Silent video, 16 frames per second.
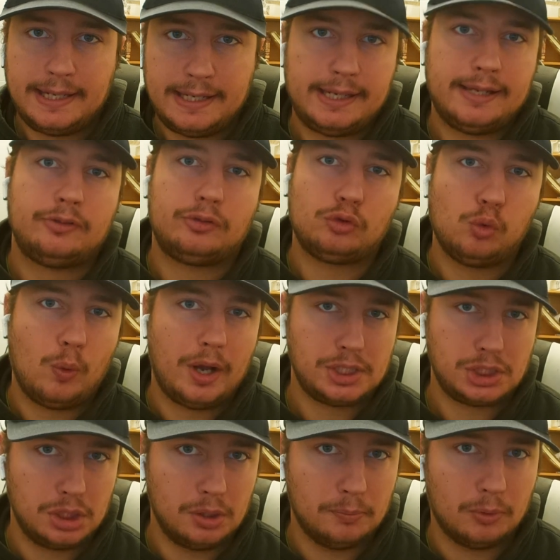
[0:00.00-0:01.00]
He is
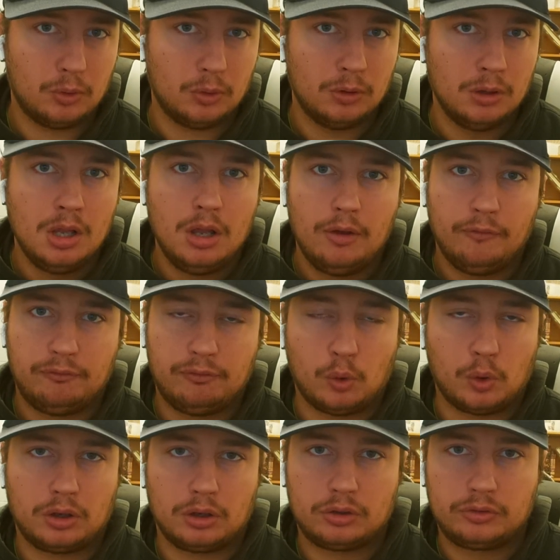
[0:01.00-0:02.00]
questionable
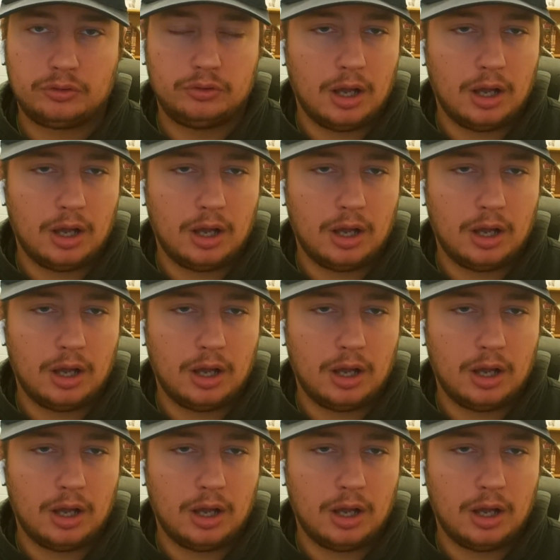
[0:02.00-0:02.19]
for